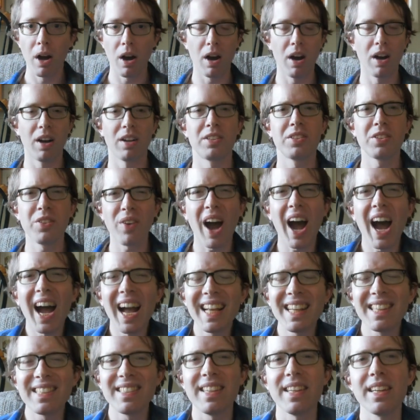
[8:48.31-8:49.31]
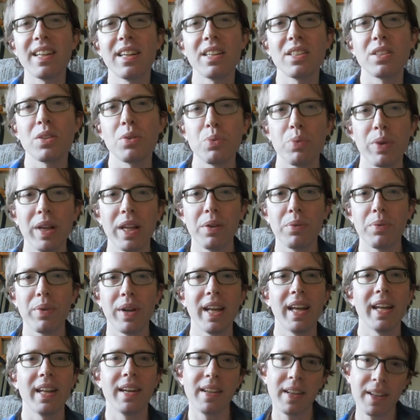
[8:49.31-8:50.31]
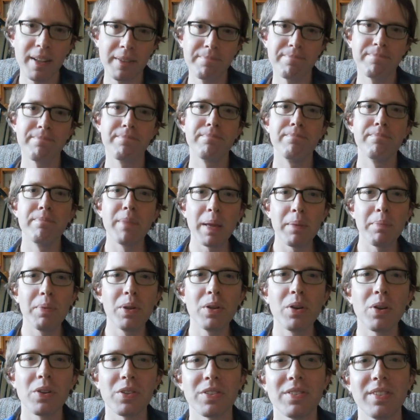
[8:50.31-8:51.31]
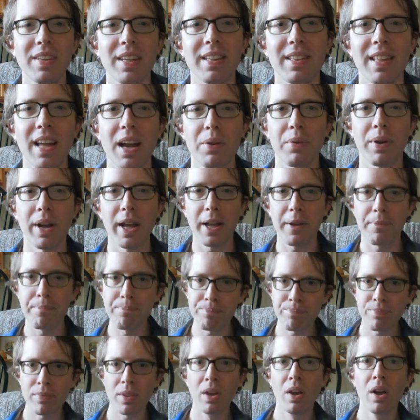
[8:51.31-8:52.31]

Uh, so I see it as a win-win. Maybe you don't see it that way.